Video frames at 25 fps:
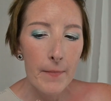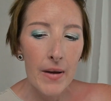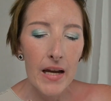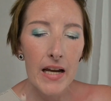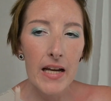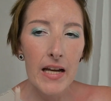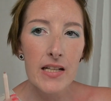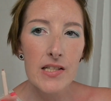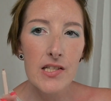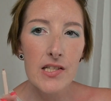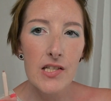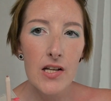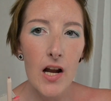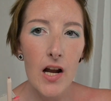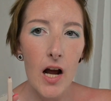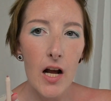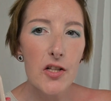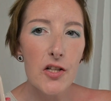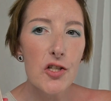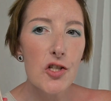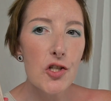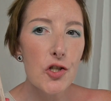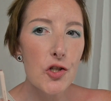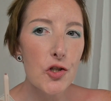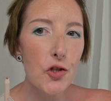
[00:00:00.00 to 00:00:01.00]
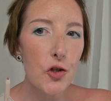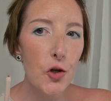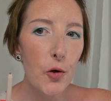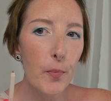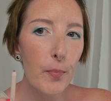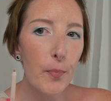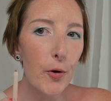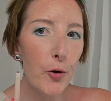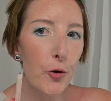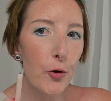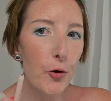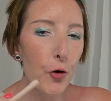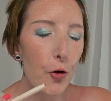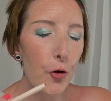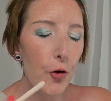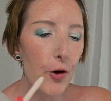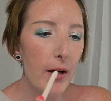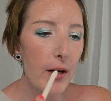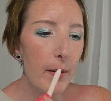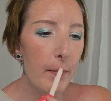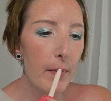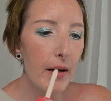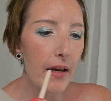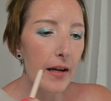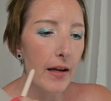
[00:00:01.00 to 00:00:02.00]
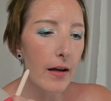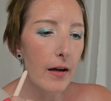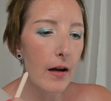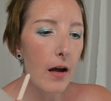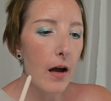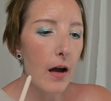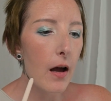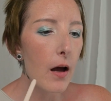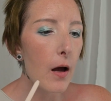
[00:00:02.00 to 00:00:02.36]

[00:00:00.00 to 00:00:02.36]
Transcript: It's not super creamy.